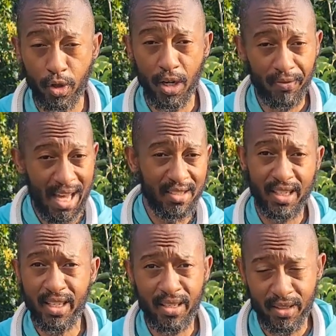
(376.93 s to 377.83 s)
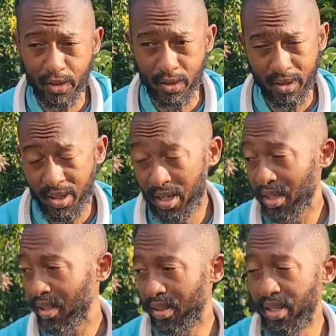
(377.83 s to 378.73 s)
that's it,
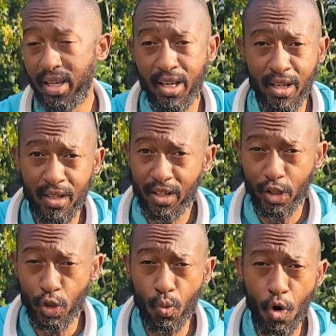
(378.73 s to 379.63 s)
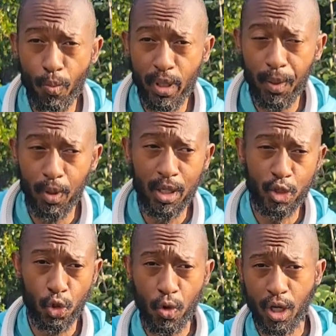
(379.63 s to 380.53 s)
then you won't be able to
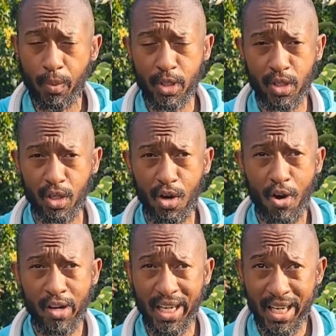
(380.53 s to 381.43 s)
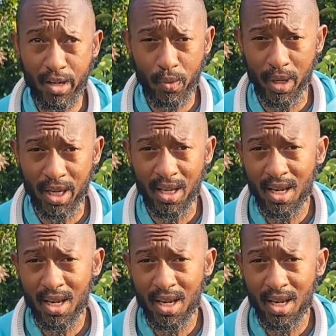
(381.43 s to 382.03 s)
enjoy coming to the garden anyway.